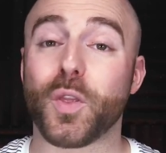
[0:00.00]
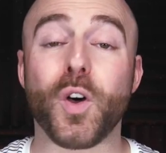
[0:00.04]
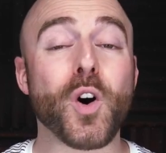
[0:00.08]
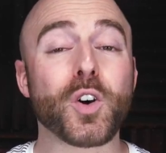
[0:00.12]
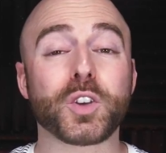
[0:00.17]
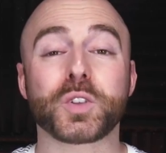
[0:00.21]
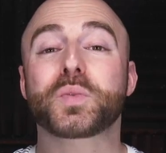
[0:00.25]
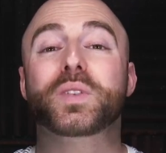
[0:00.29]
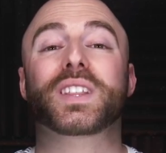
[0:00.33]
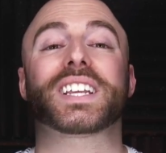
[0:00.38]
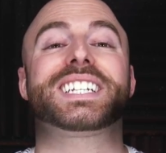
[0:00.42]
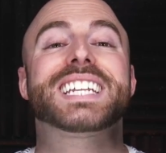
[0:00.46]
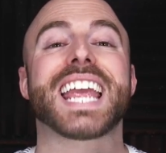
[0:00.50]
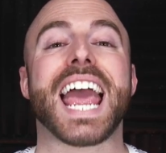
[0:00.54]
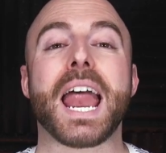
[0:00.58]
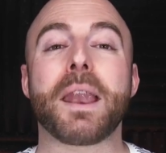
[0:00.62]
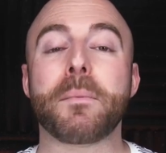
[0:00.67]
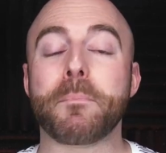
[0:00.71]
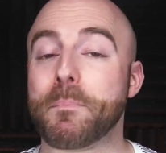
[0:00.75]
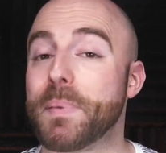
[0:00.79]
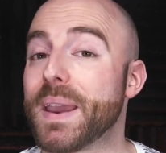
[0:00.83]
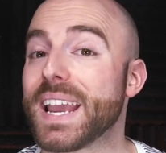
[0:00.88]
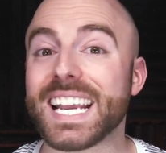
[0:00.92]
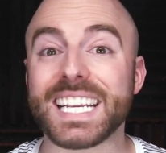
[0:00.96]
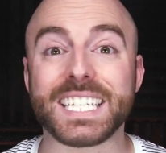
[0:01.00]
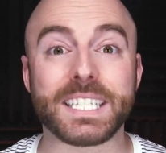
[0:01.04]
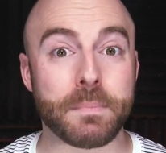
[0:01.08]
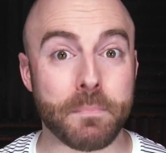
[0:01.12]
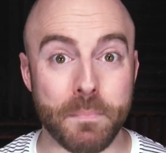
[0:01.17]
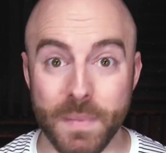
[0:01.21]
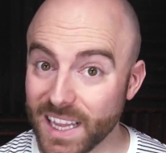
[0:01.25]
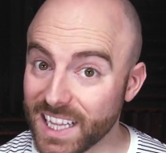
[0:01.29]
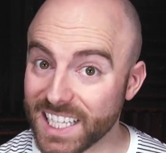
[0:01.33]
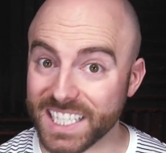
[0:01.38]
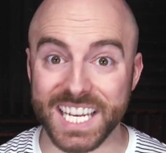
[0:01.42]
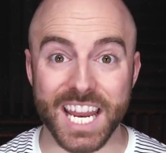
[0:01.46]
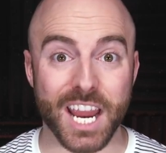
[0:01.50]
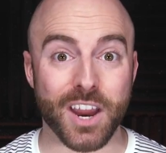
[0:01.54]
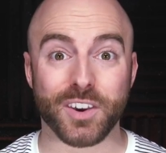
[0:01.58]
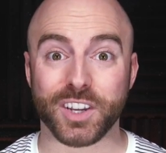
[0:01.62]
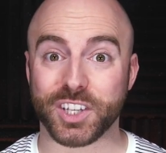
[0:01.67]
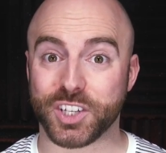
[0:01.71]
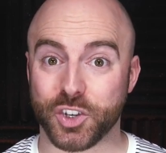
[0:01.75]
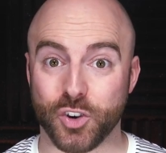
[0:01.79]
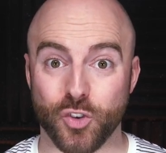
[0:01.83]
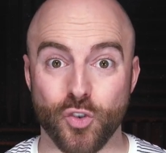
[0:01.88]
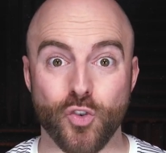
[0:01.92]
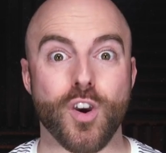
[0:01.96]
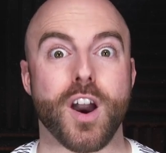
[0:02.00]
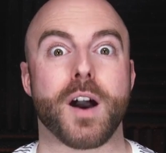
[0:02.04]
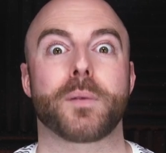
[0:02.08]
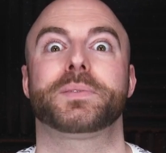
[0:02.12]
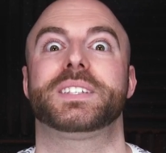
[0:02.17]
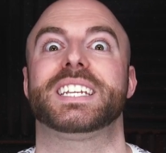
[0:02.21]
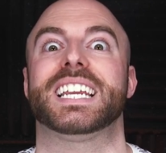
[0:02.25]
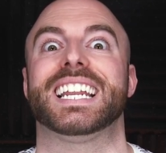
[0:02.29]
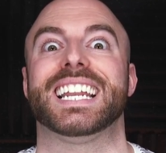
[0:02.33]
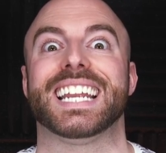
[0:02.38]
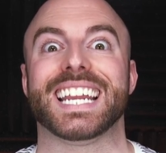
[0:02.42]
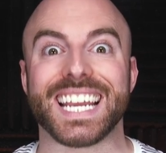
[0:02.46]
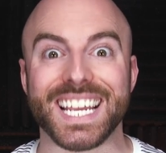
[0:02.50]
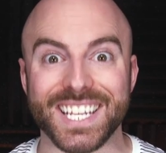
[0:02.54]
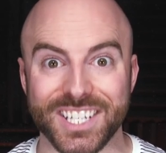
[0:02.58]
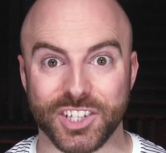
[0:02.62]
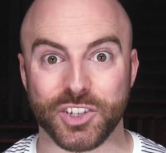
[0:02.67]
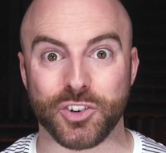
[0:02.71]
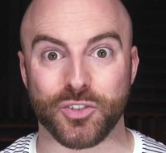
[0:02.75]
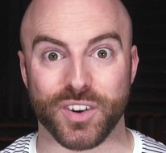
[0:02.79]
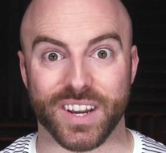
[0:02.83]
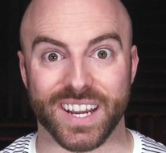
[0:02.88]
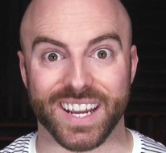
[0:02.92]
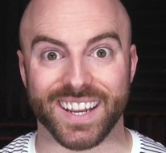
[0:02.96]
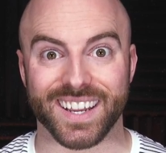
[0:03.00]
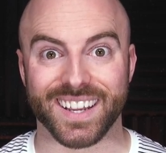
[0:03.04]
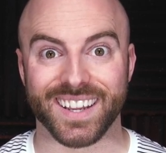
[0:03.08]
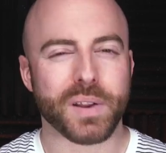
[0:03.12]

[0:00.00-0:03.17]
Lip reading: those were the 10 biggest military screw-ups in history.